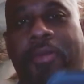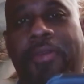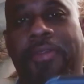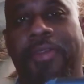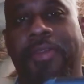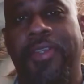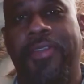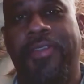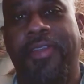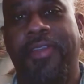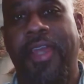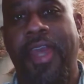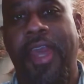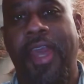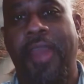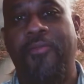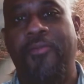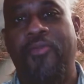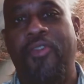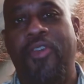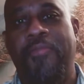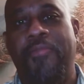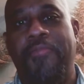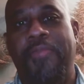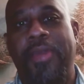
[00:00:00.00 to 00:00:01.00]
this
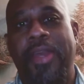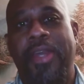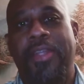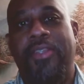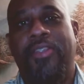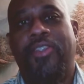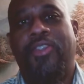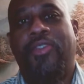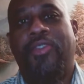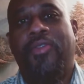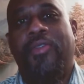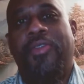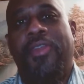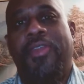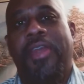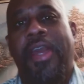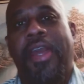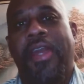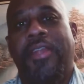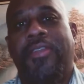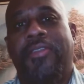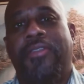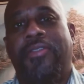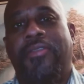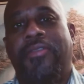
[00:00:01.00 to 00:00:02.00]
camera a bit so
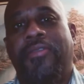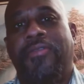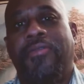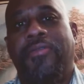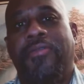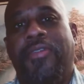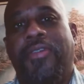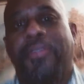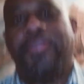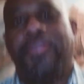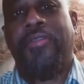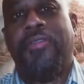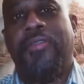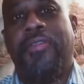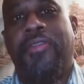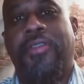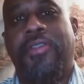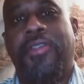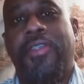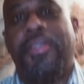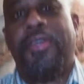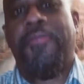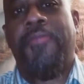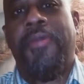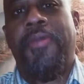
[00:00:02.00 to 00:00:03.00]
that you can
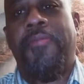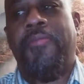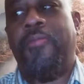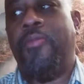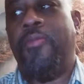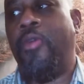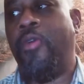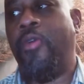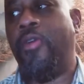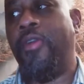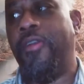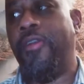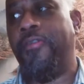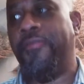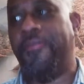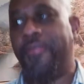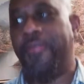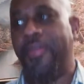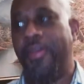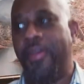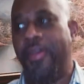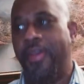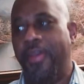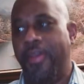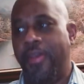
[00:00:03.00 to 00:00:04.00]
see a bit more of
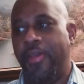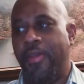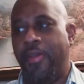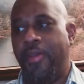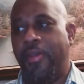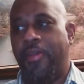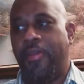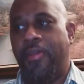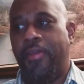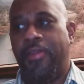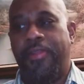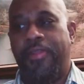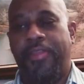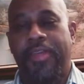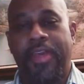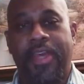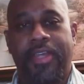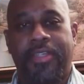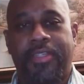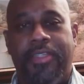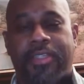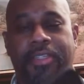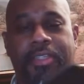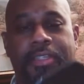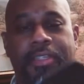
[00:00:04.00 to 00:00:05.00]

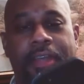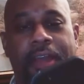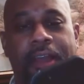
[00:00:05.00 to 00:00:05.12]
this.